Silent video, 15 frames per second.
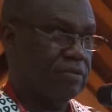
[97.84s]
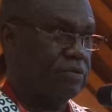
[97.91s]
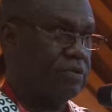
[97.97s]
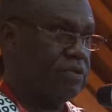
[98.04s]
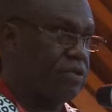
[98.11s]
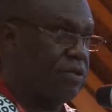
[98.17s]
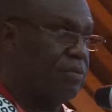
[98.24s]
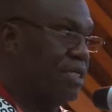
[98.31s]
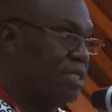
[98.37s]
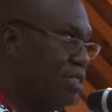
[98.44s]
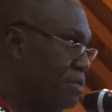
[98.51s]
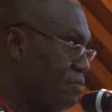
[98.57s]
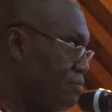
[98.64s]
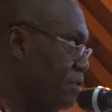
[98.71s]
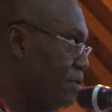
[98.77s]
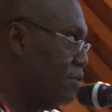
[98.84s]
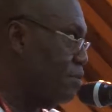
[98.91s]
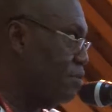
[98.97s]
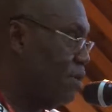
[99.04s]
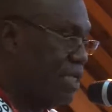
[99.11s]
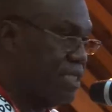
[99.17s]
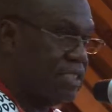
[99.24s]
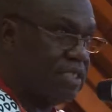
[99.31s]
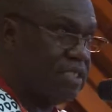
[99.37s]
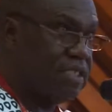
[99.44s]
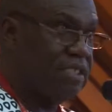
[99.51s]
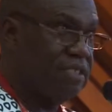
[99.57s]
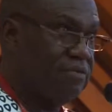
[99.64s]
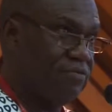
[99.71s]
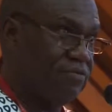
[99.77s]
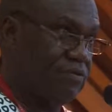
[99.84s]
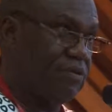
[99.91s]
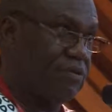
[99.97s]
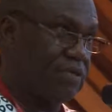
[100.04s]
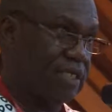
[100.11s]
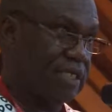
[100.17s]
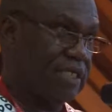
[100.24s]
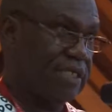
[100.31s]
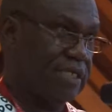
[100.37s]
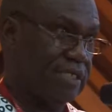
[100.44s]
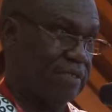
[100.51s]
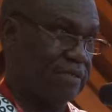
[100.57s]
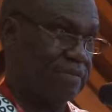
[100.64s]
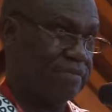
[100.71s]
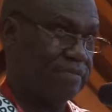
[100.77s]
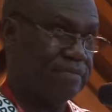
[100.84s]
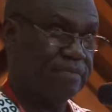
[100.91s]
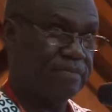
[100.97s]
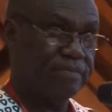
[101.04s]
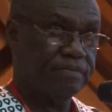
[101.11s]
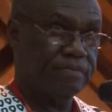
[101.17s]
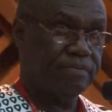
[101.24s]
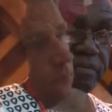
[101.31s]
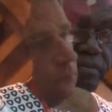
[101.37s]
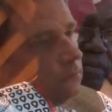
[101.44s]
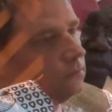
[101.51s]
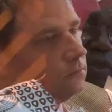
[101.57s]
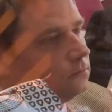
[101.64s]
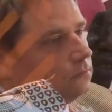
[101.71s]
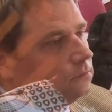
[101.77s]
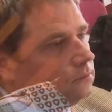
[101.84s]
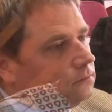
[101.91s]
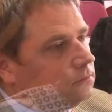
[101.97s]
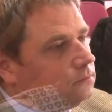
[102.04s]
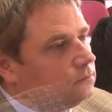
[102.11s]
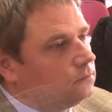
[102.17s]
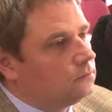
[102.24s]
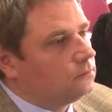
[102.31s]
who is normally referred to as the chief or the king. There